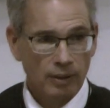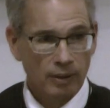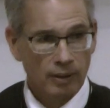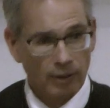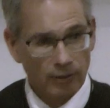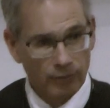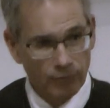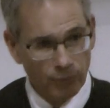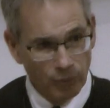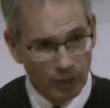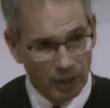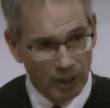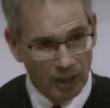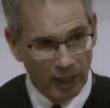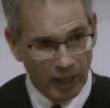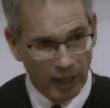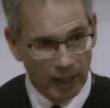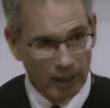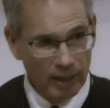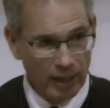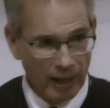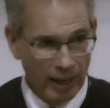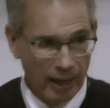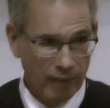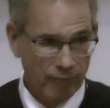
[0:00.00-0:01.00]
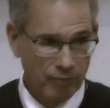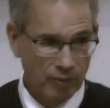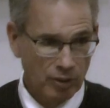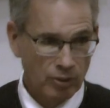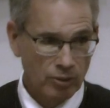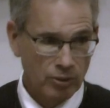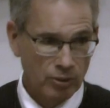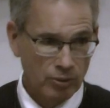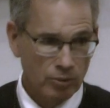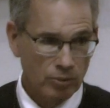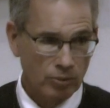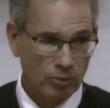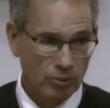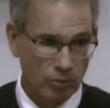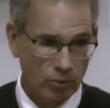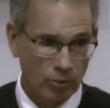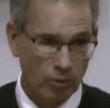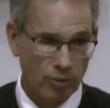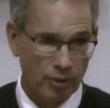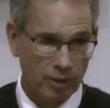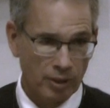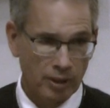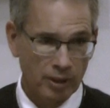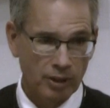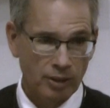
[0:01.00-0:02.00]
If we can't have eternal
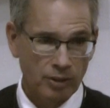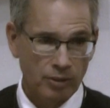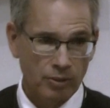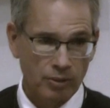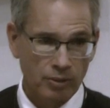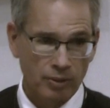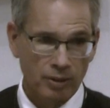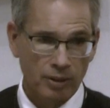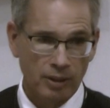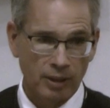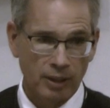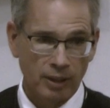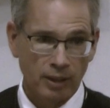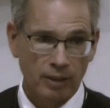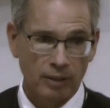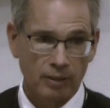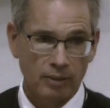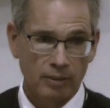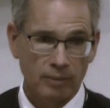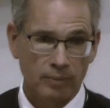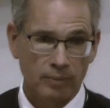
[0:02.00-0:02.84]
glory in eternity,